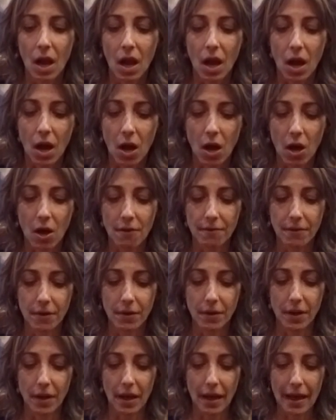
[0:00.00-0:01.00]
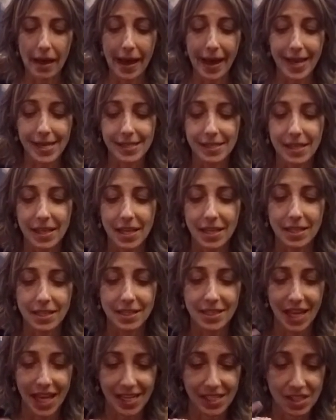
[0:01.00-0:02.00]
Of, as they
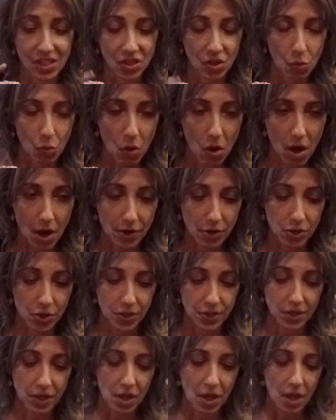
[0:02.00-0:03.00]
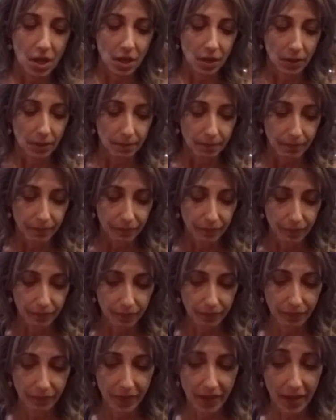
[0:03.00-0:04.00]
test the waters,
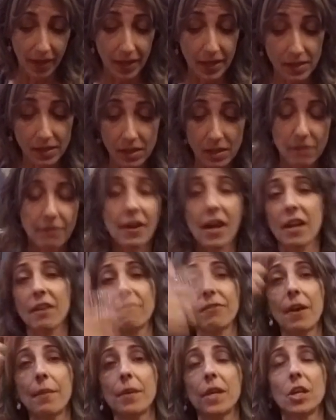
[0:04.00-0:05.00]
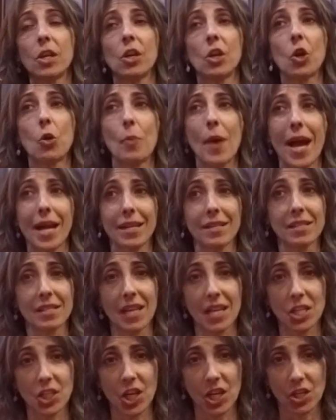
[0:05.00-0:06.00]
is the divine feminine going to go back into
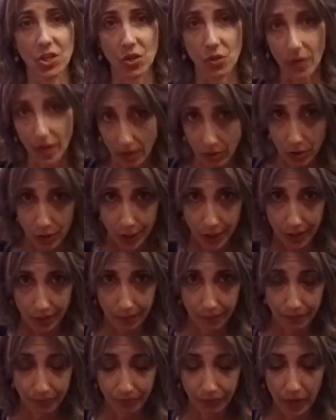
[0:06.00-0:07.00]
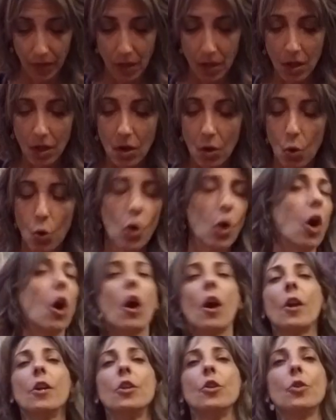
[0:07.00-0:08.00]
that chaser energy? Or
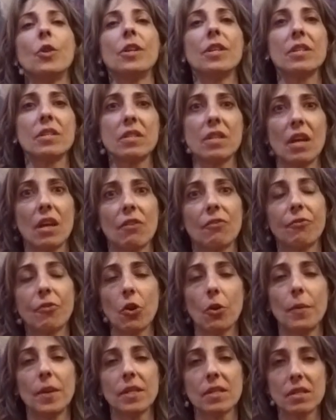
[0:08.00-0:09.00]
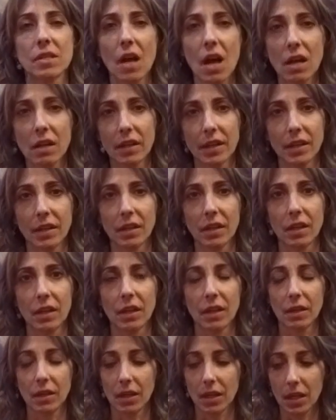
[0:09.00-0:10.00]
are you going to stand firm and solid
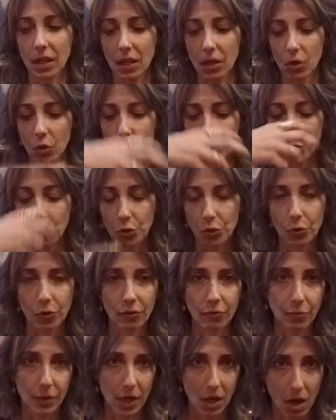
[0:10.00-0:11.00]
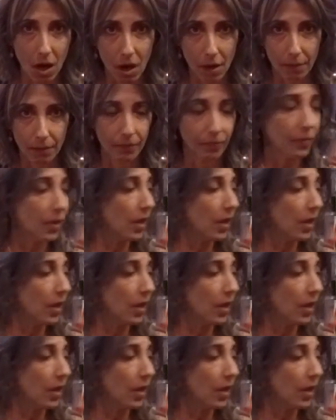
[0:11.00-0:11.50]
in who you have become